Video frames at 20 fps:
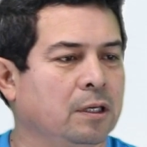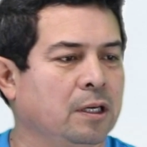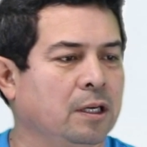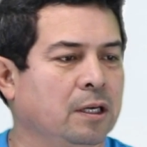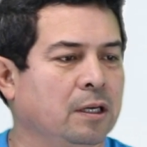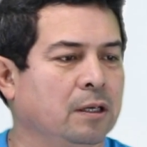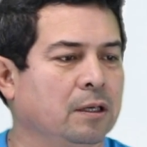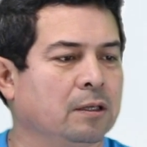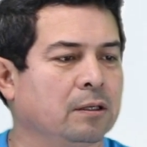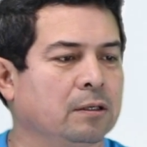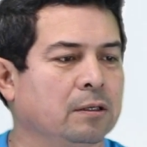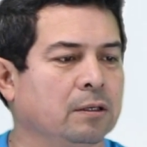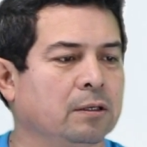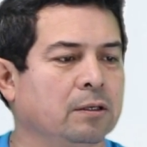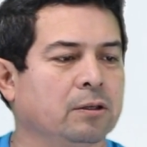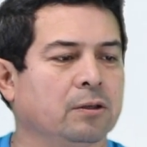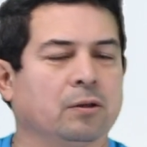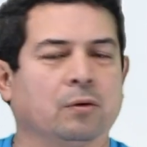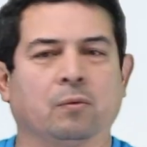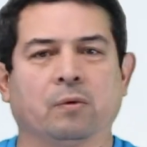and
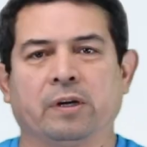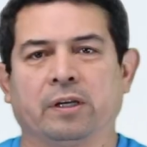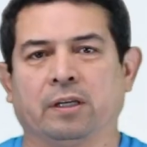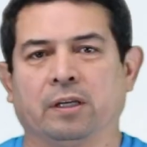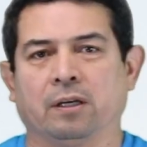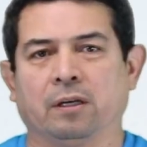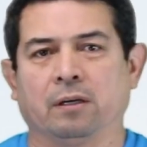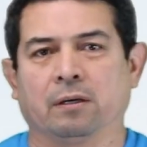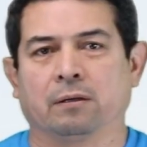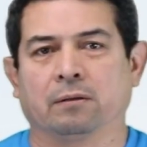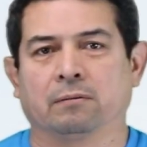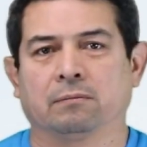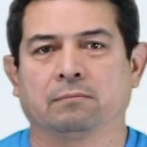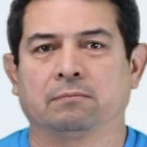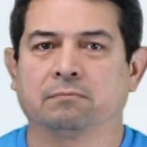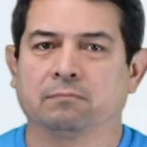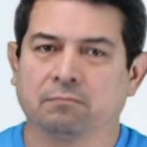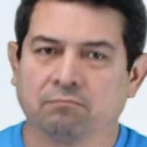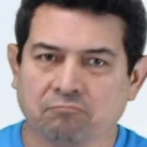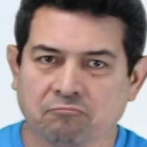another winding here.
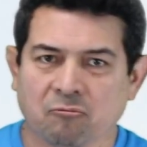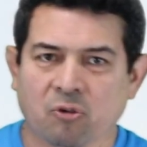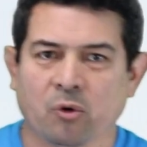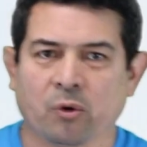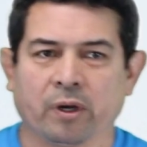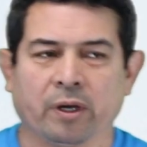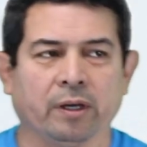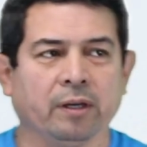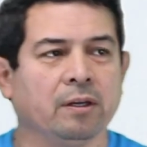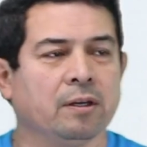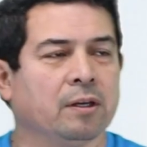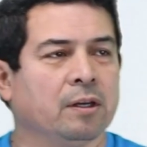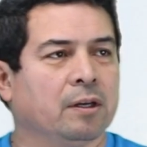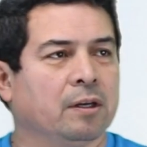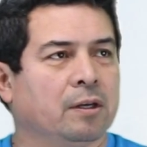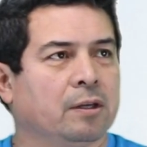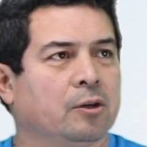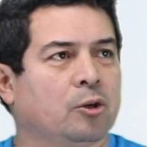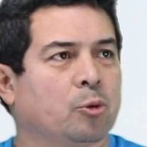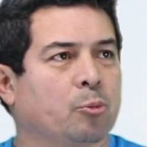Okay,
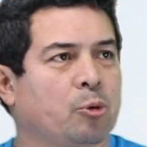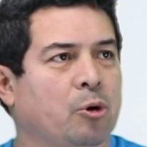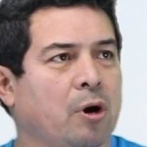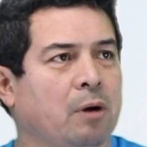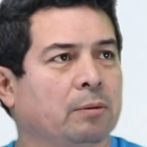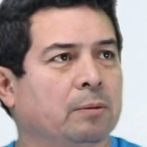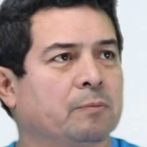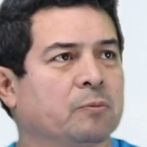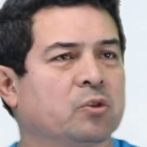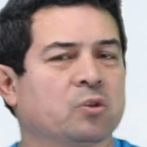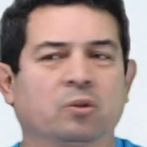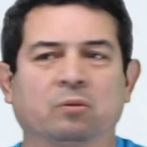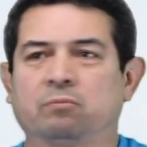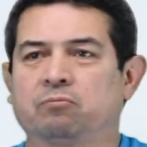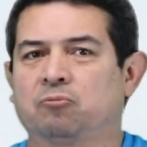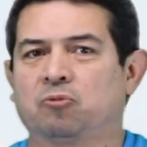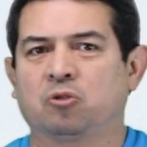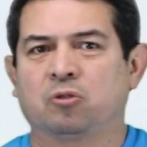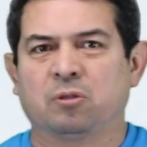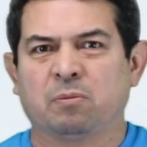no problem.
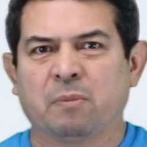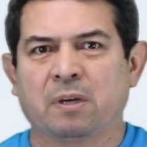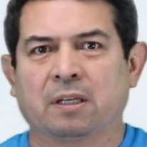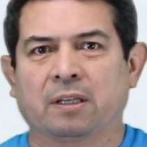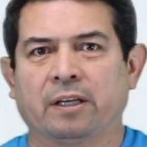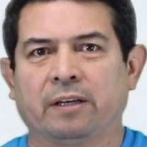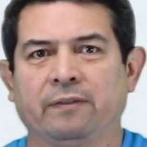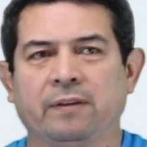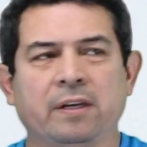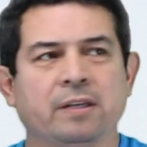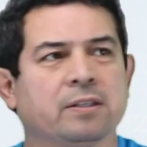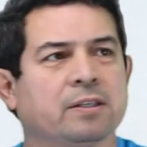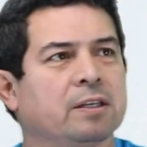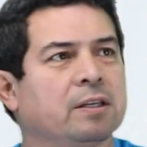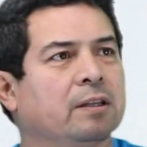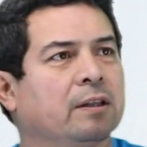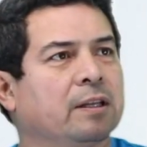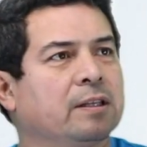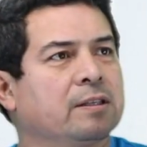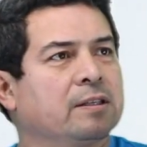So to make life
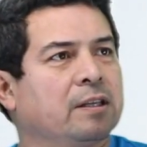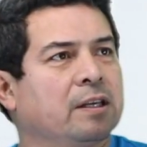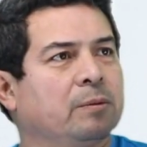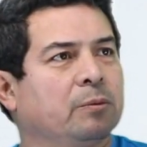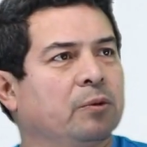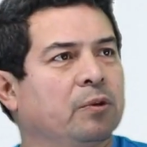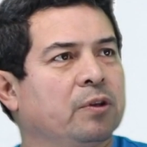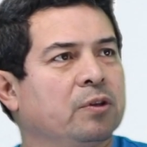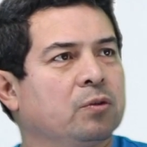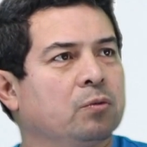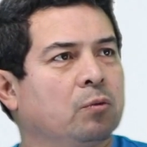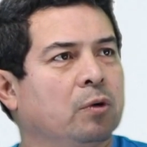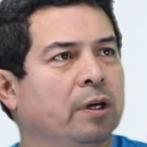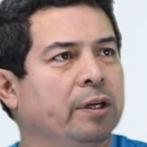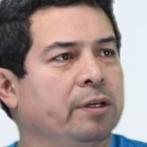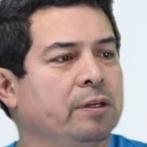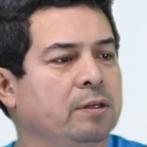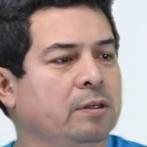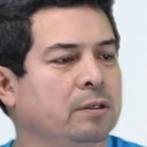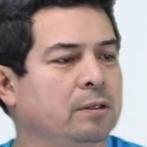easy, let's label this
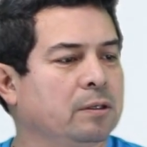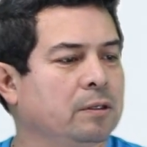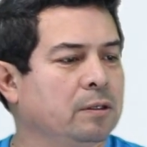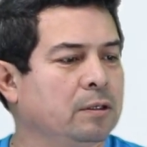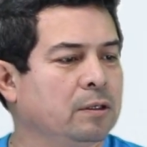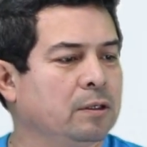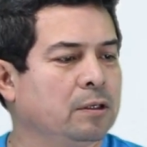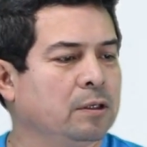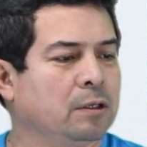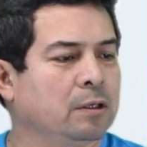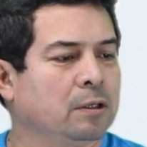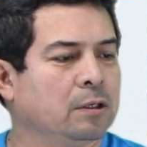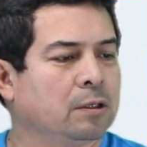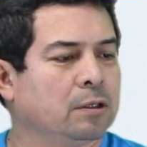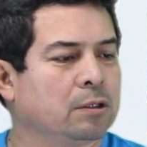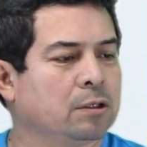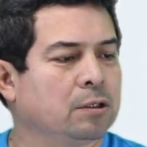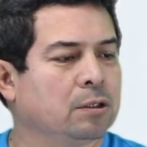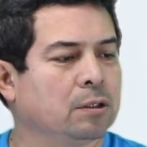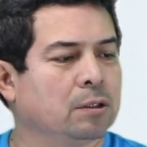1,
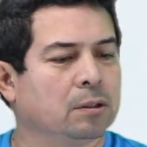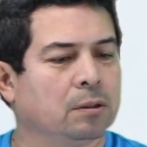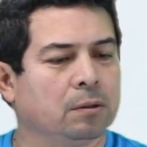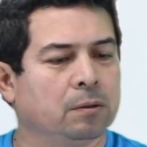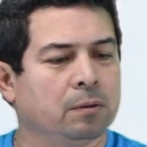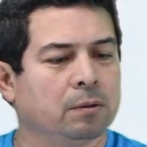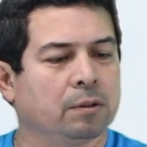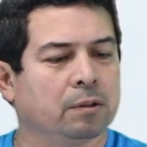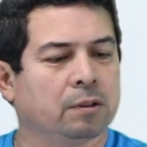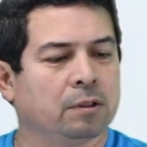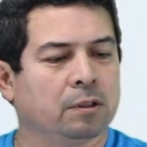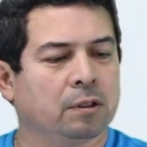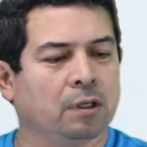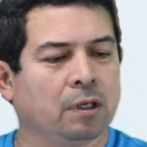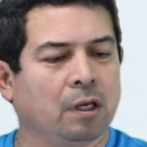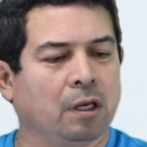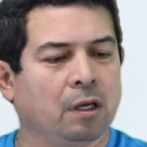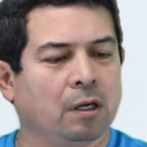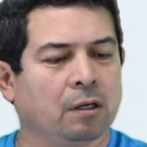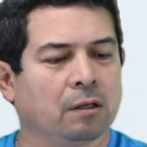2,
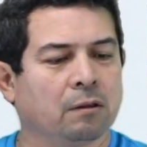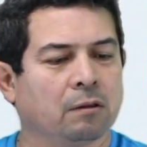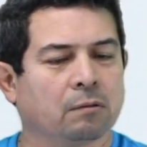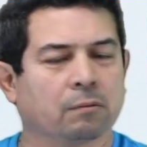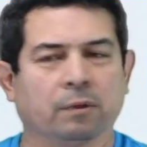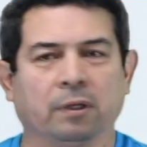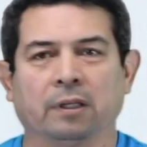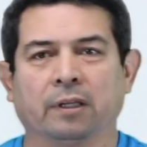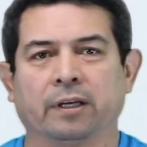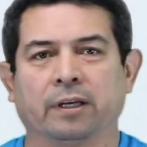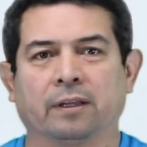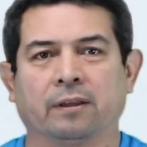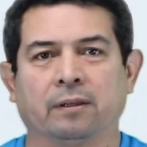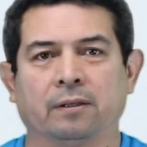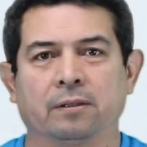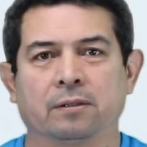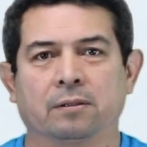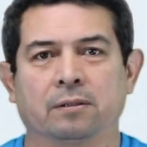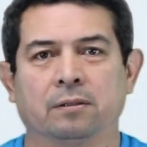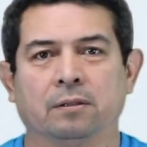and 3 like
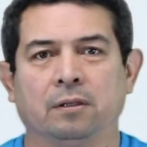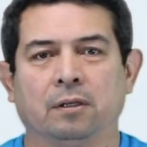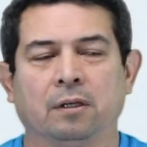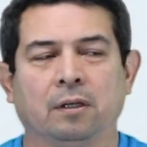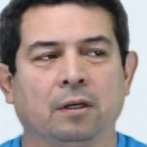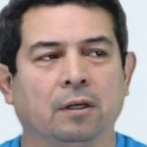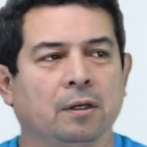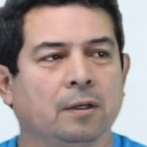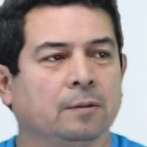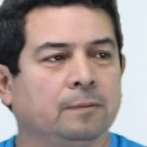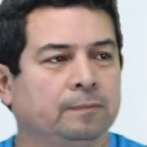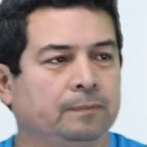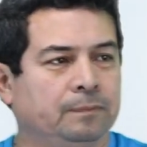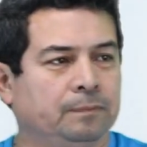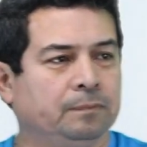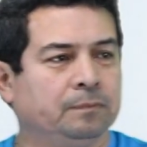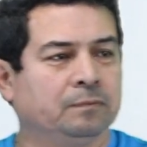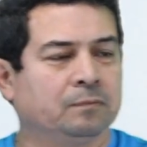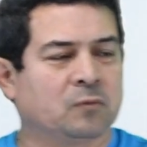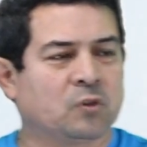this.
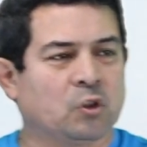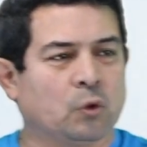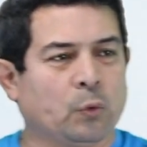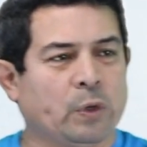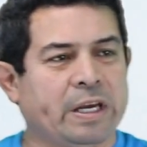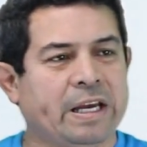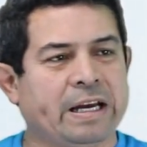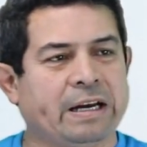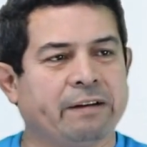So we